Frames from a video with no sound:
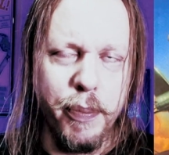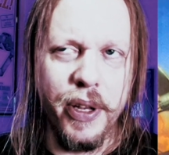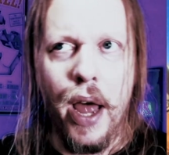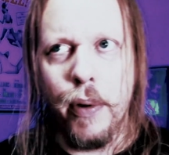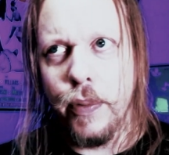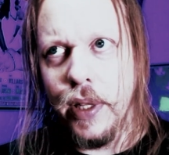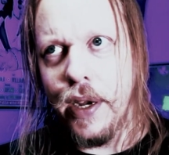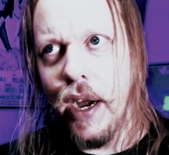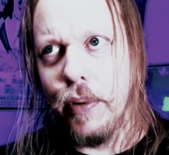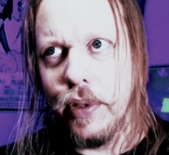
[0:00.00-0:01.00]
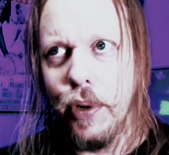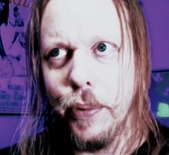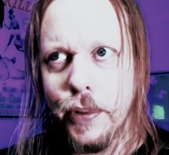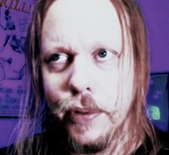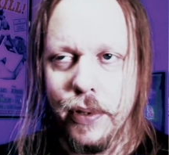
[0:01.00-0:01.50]
but I don't really count
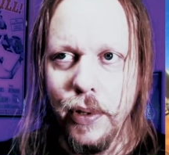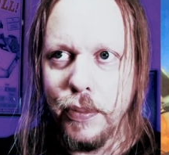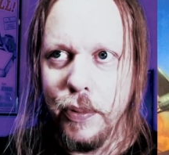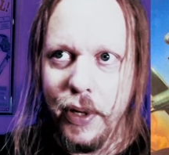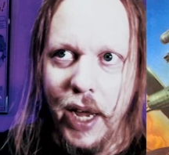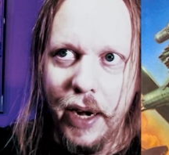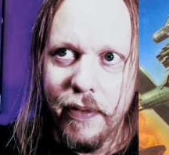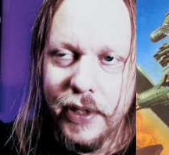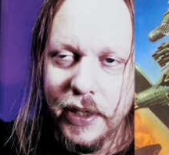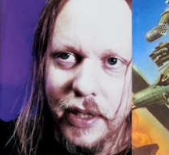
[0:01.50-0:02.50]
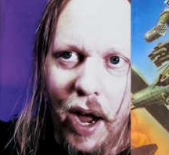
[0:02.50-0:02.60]
those because those were kind of just